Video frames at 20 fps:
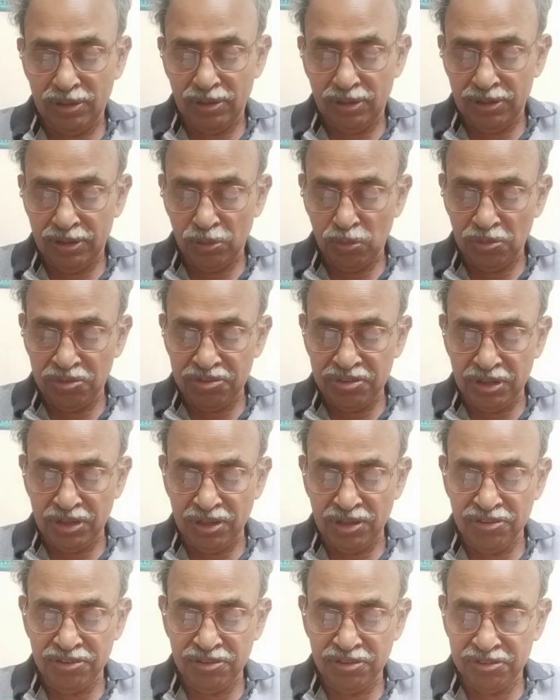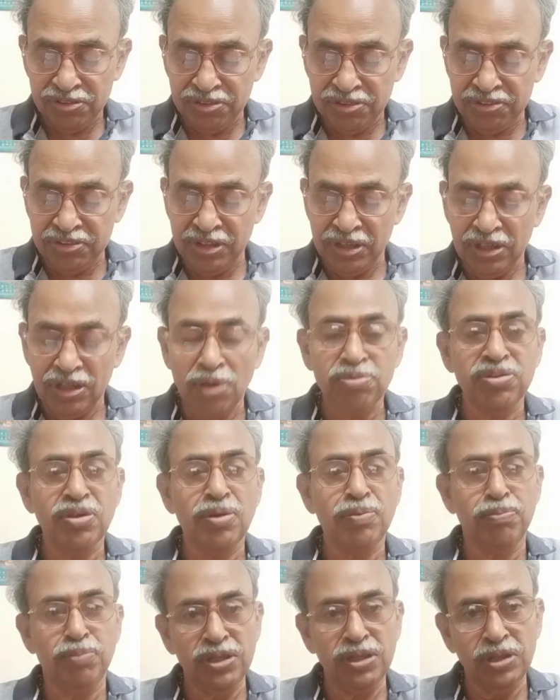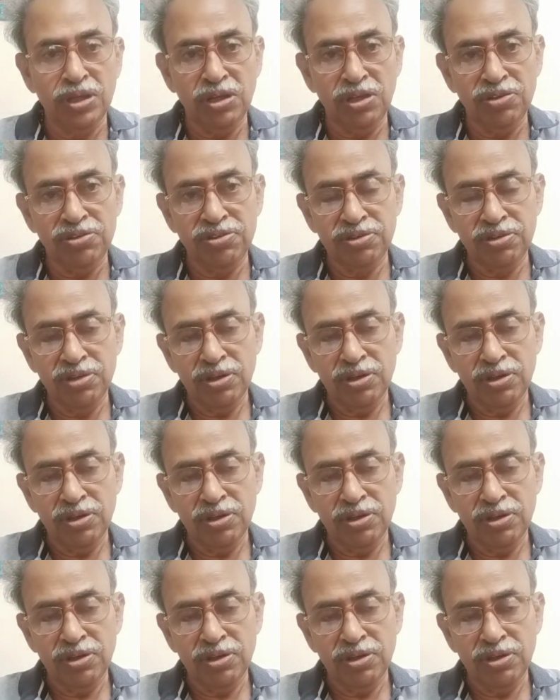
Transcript: the question is 16 grams of methane is